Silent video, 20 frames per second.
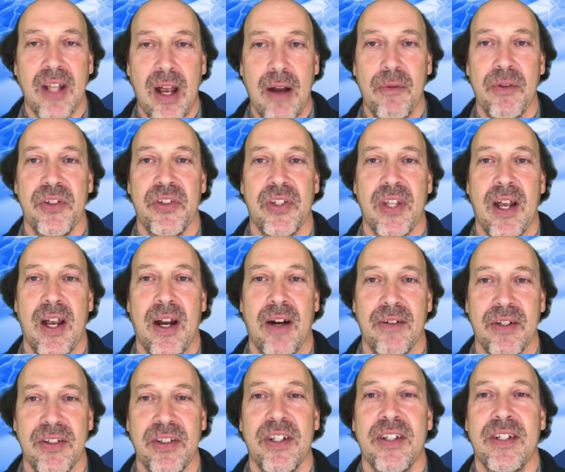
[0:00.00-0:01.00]
That was the
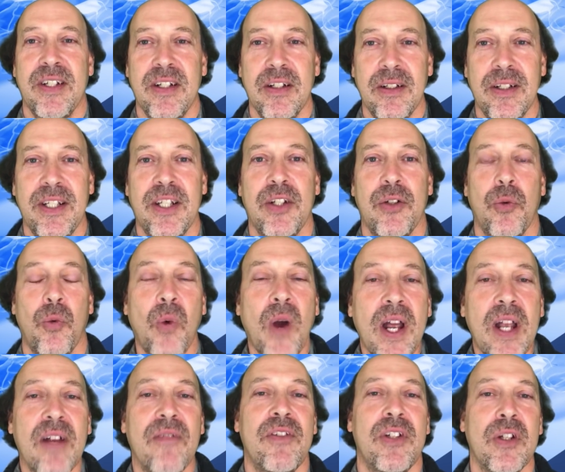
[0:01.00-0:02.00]
Aristotelian
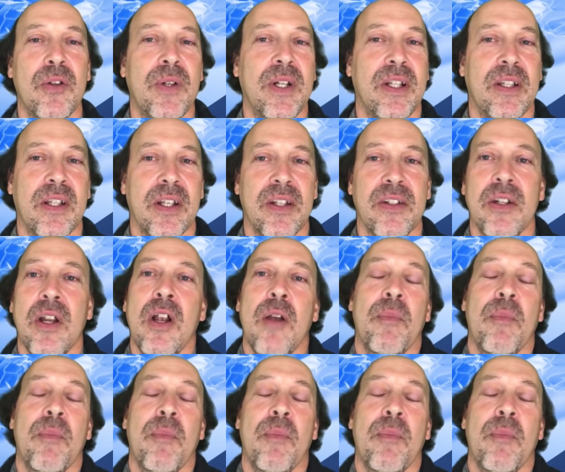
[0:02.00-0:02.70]
way of doing things.